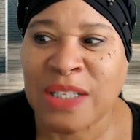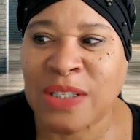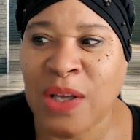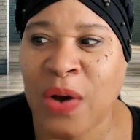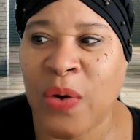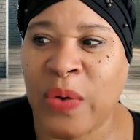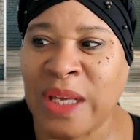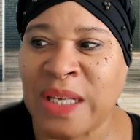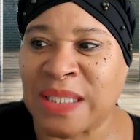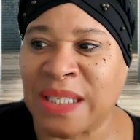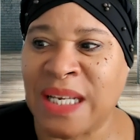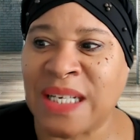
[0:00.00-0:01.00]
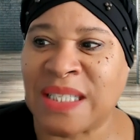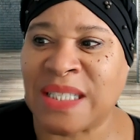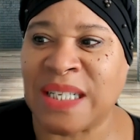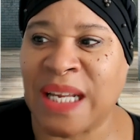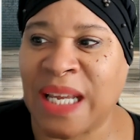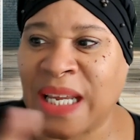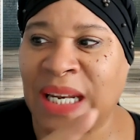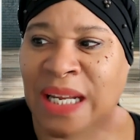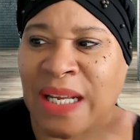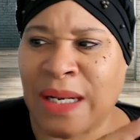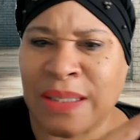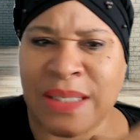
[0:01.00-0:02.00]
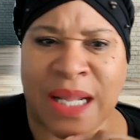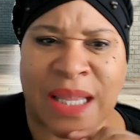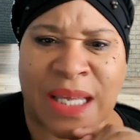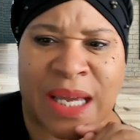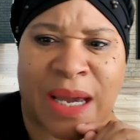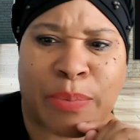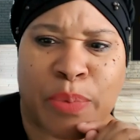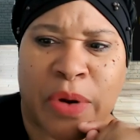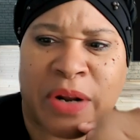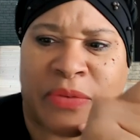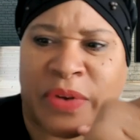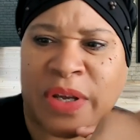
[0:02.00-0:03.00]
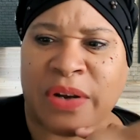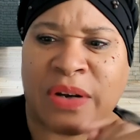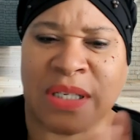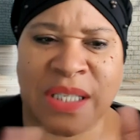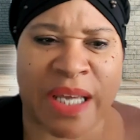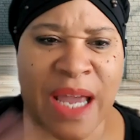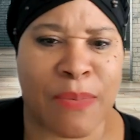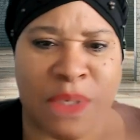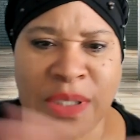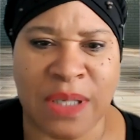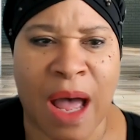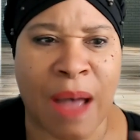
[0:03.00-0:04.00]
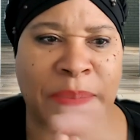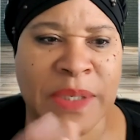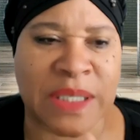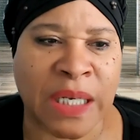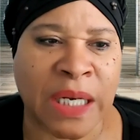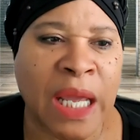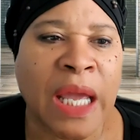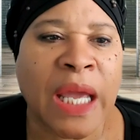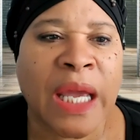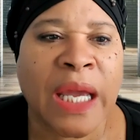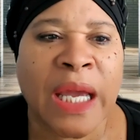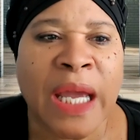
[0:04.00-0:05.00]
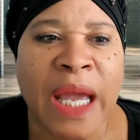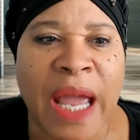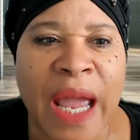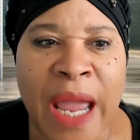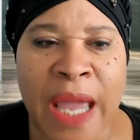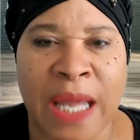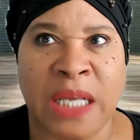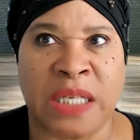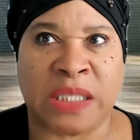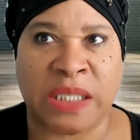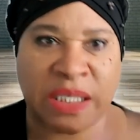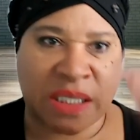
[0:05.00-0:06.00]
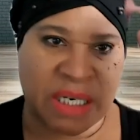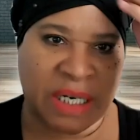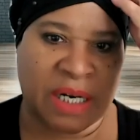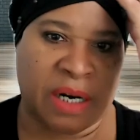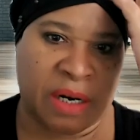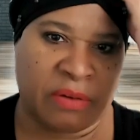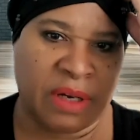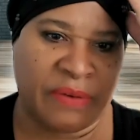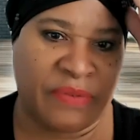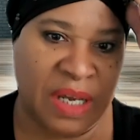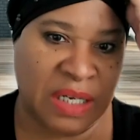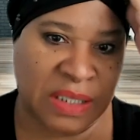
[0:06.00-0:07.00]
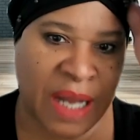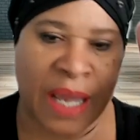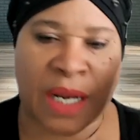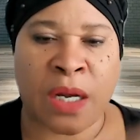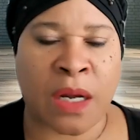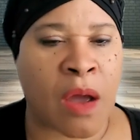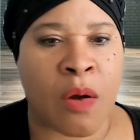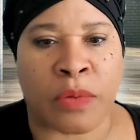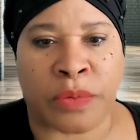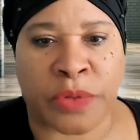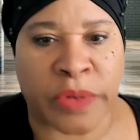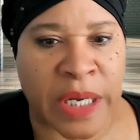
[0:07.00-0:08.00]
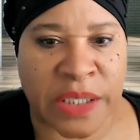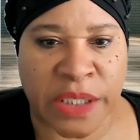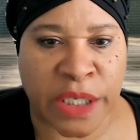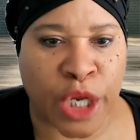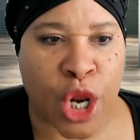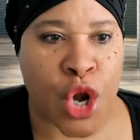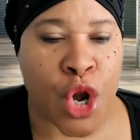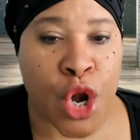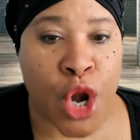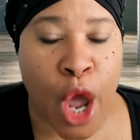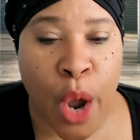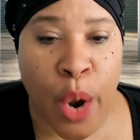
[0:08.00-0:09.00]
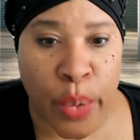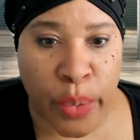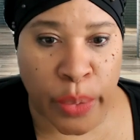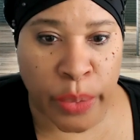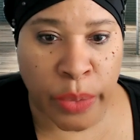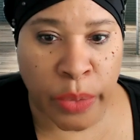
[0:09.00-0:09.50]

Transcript: So he's listening. Let's see, I think I got a point over here because the camera's opposite. And he's listening. And Olivia's like, "No, Tracy, no.